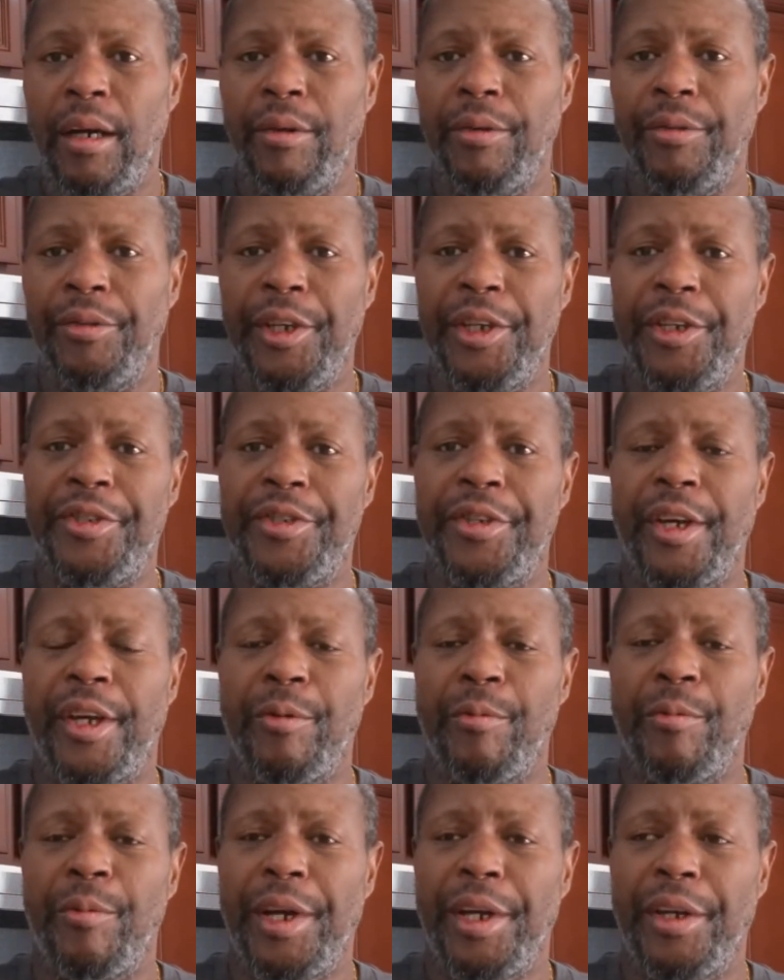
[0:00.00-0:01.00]
these
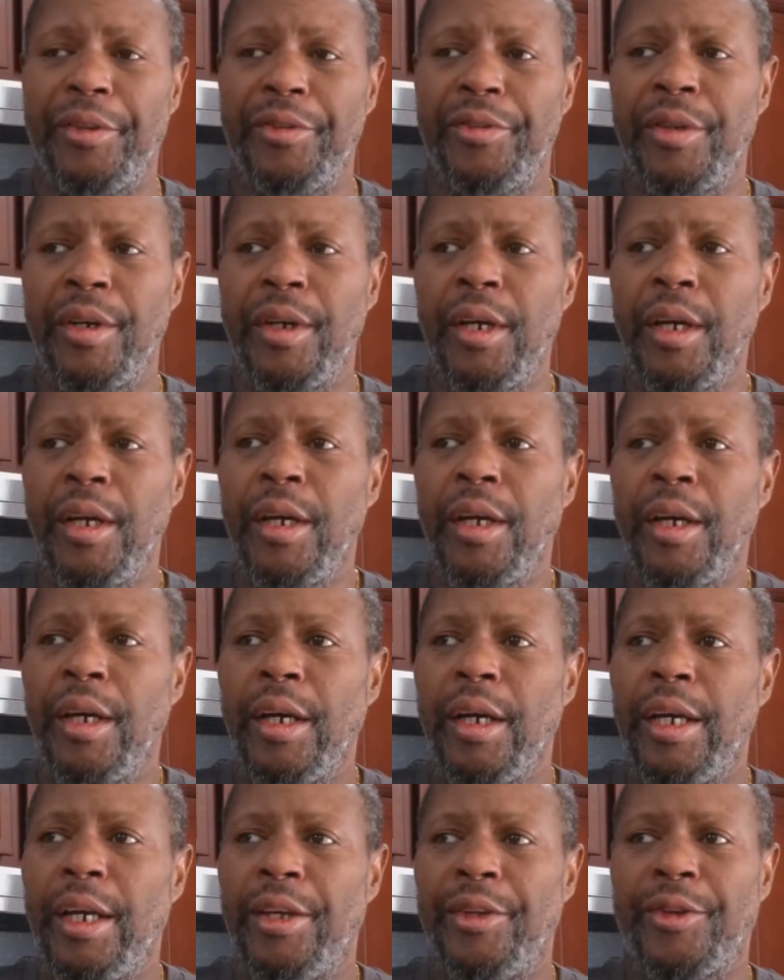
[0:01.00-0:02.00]
chicken wings
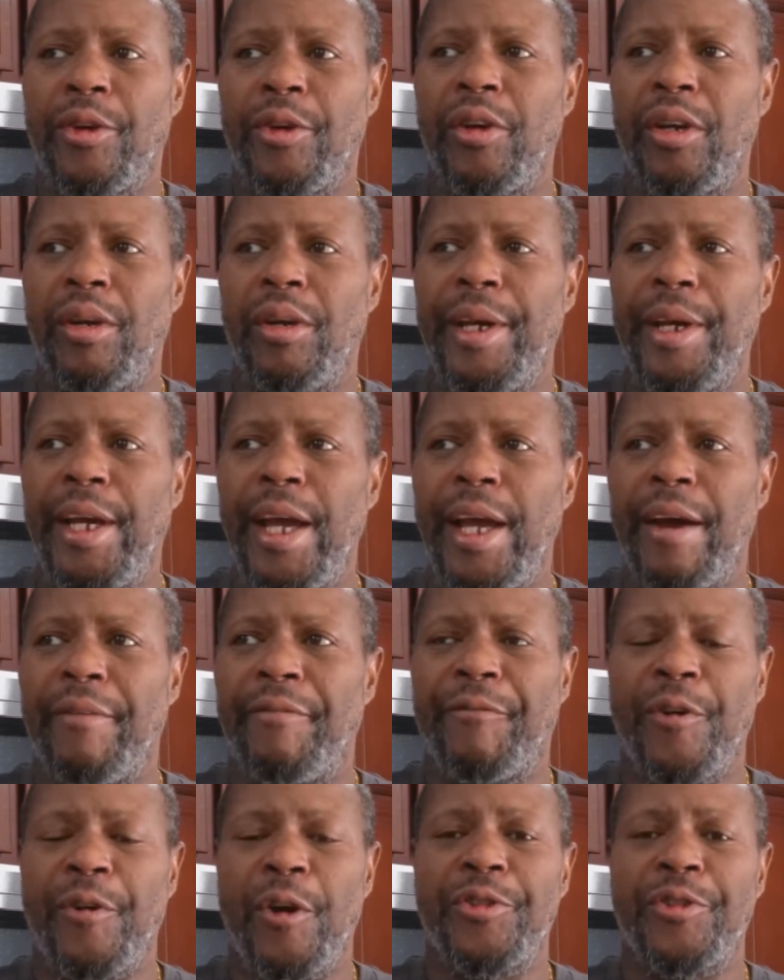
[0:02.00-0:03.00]
is going to be at
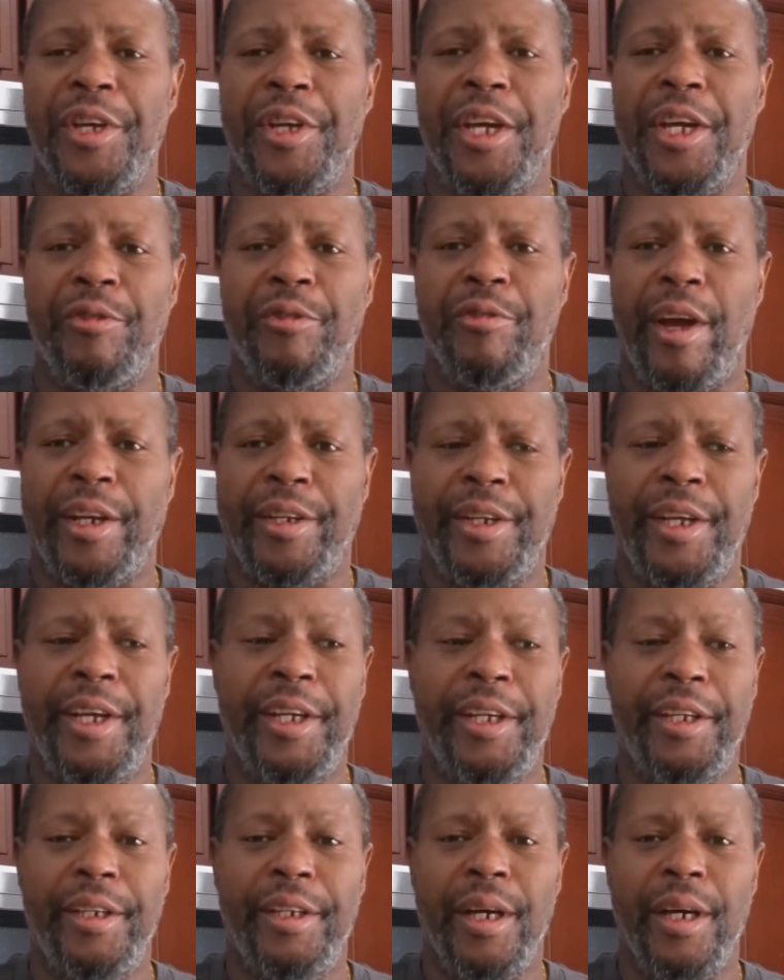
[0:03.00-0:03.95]
first indirect heat.